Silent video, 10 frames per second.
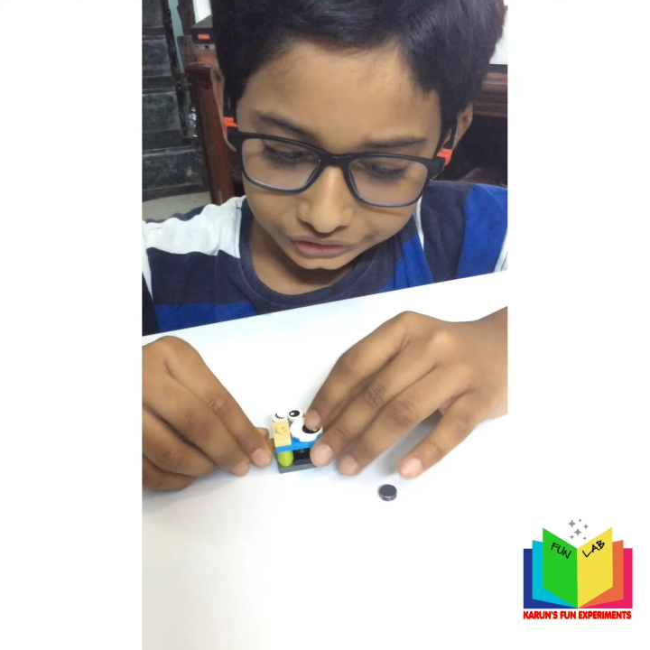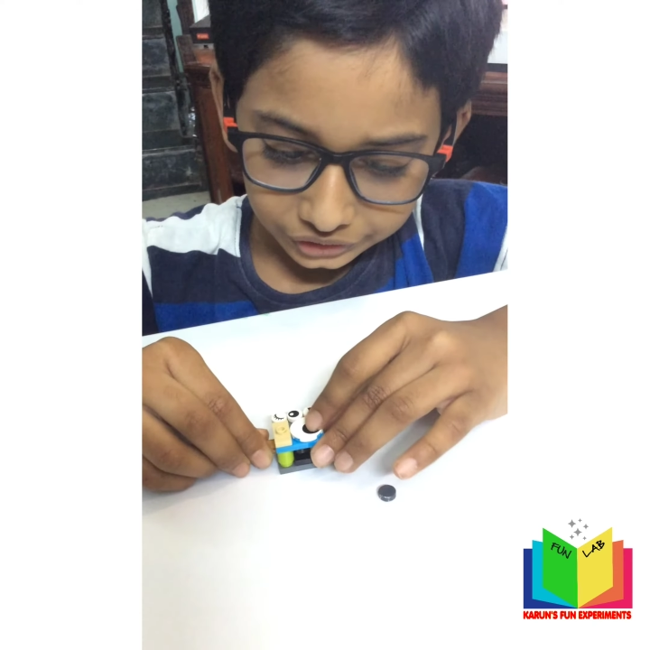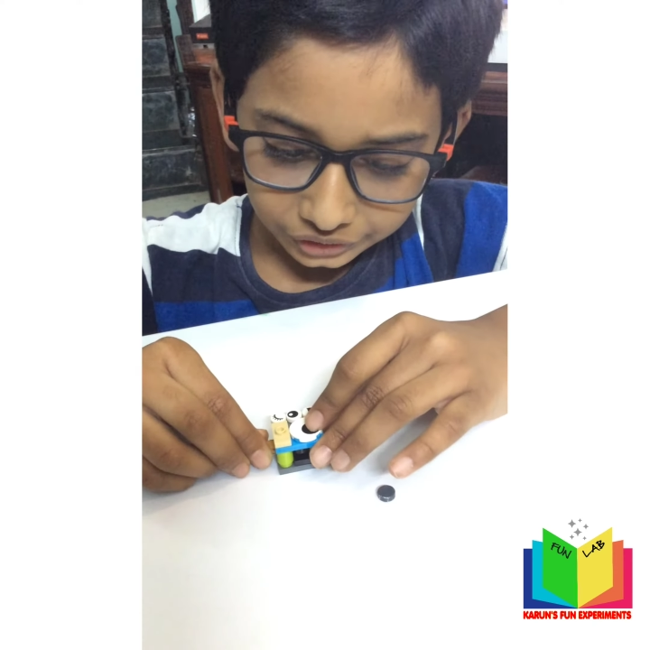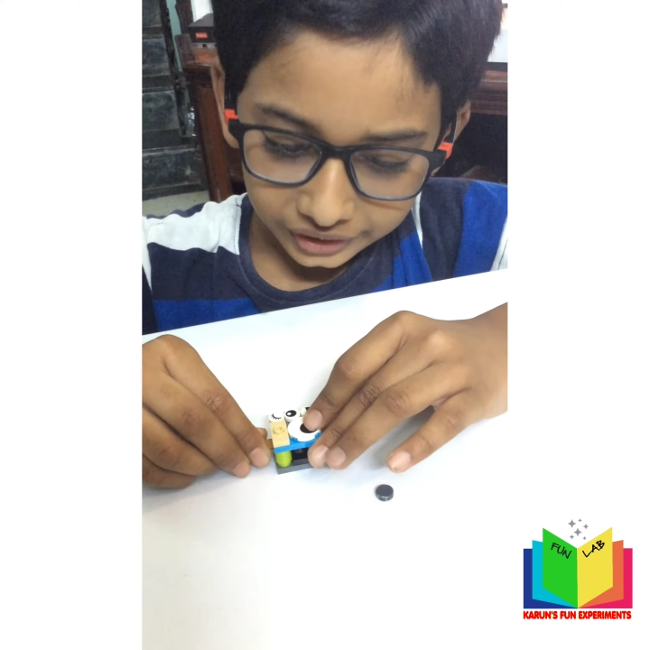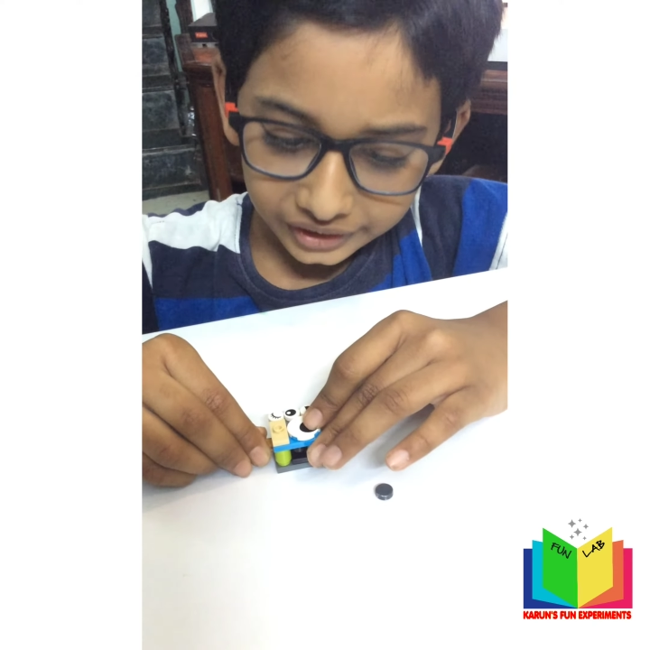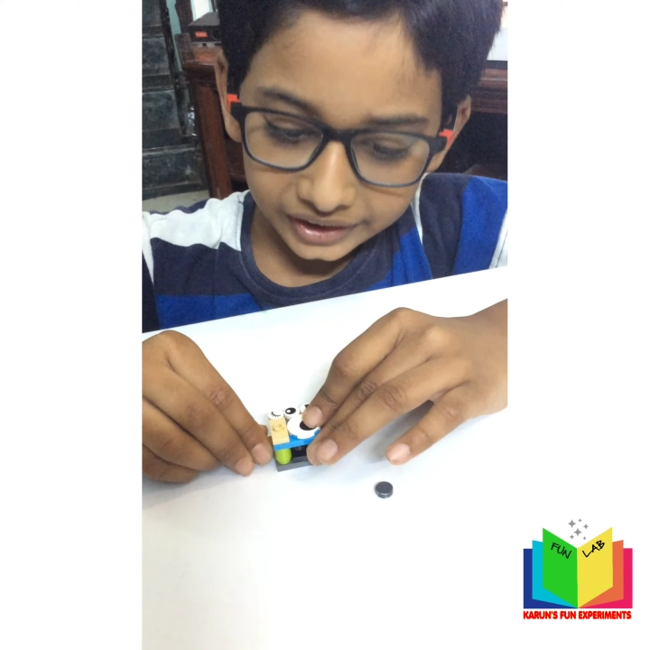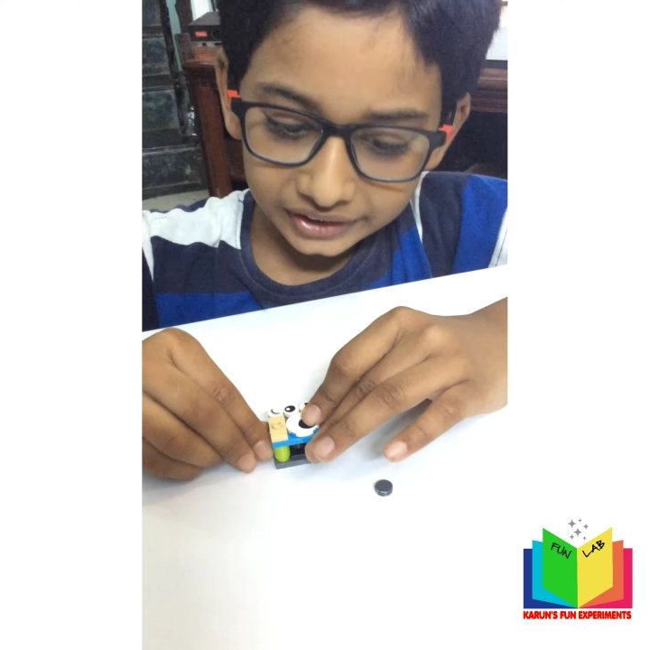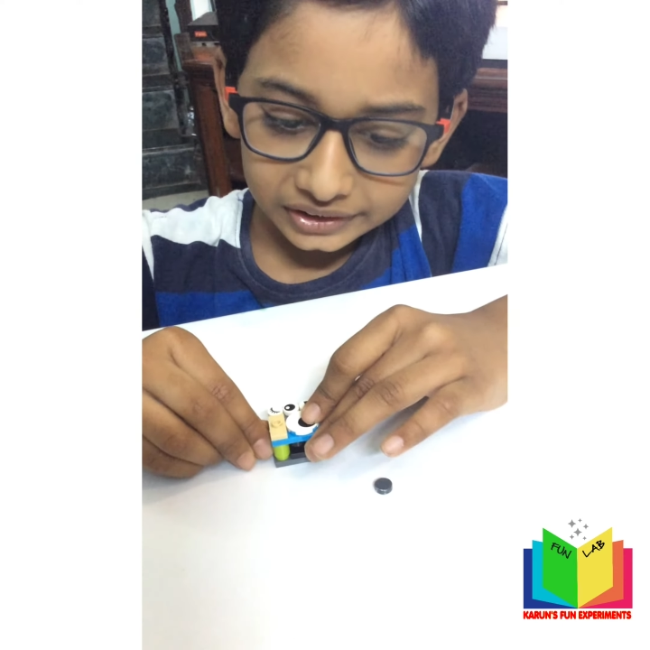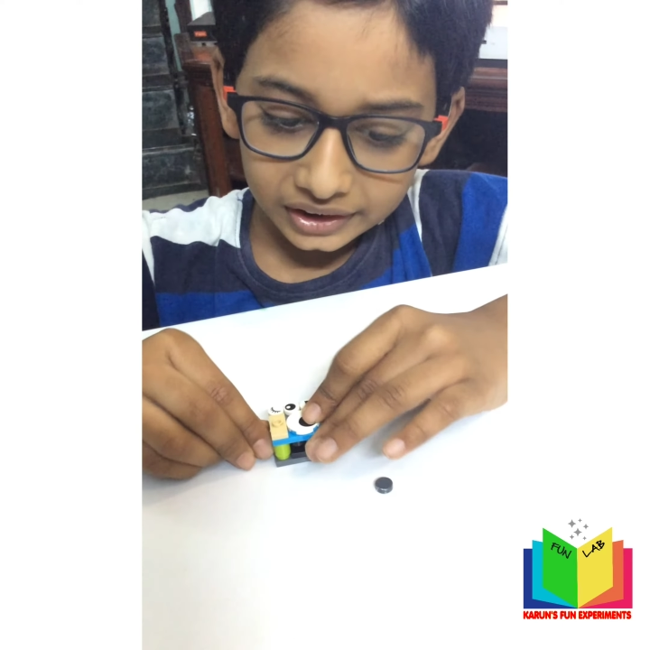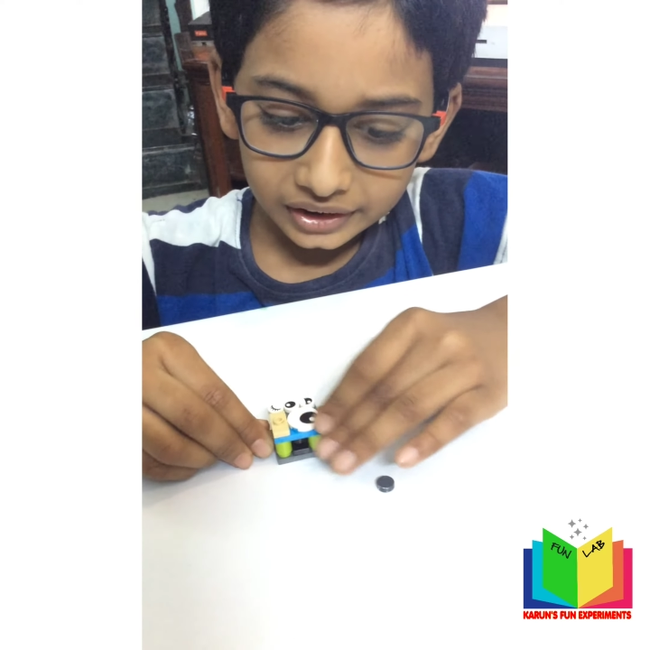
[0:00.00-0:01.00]
So
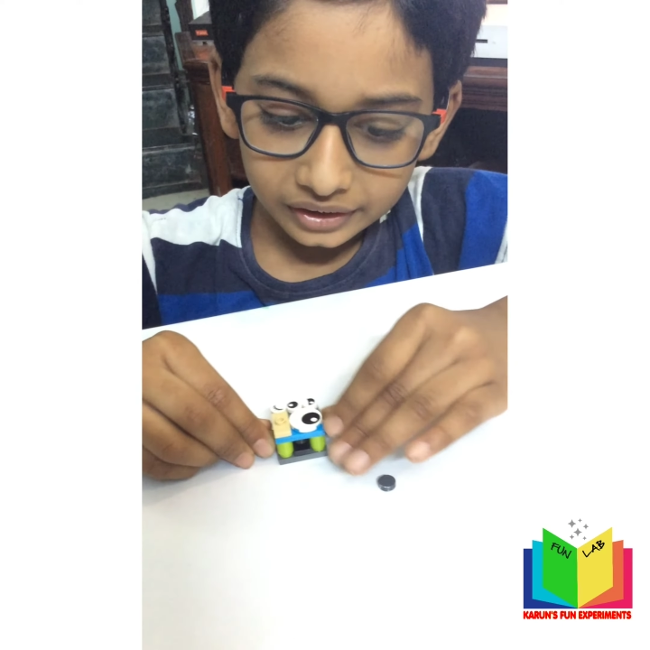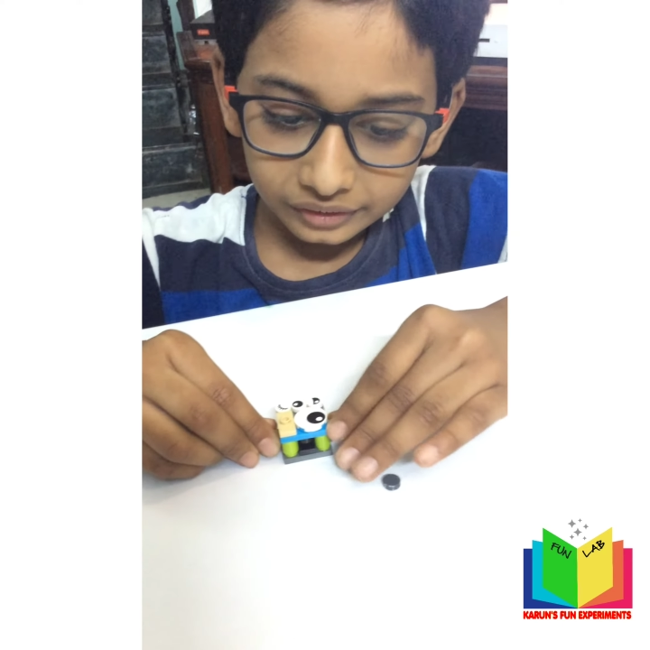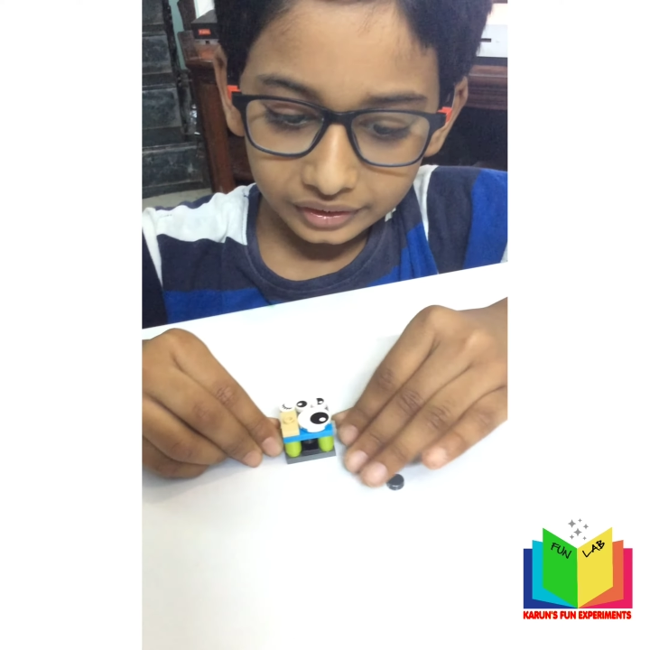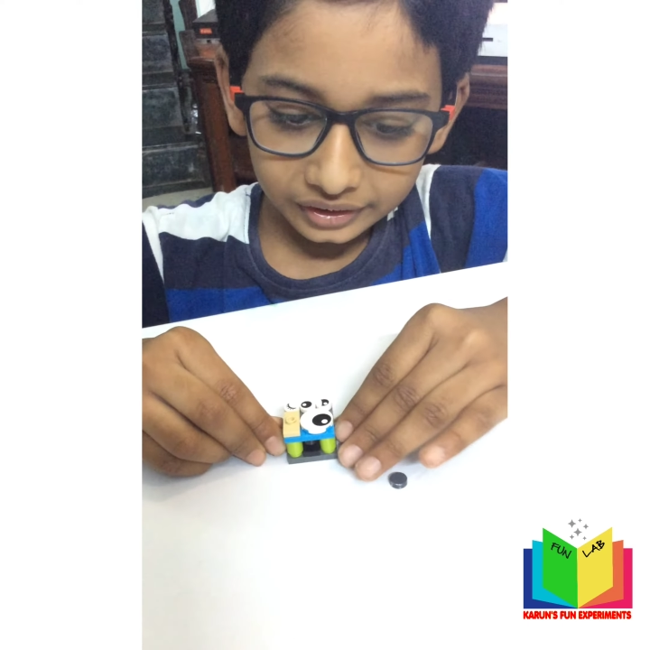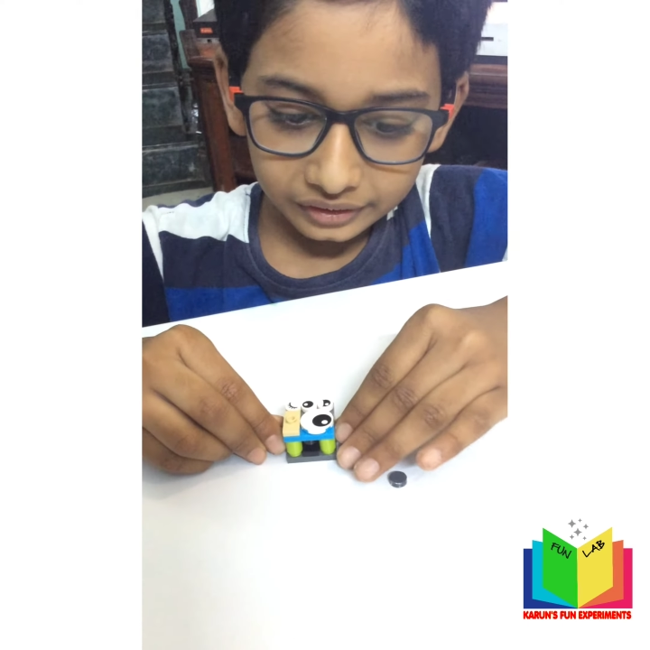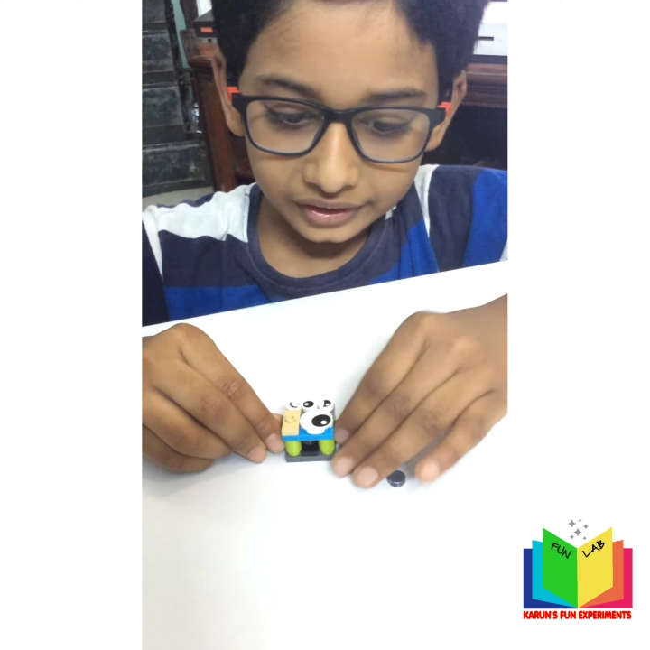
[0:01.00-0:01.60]
you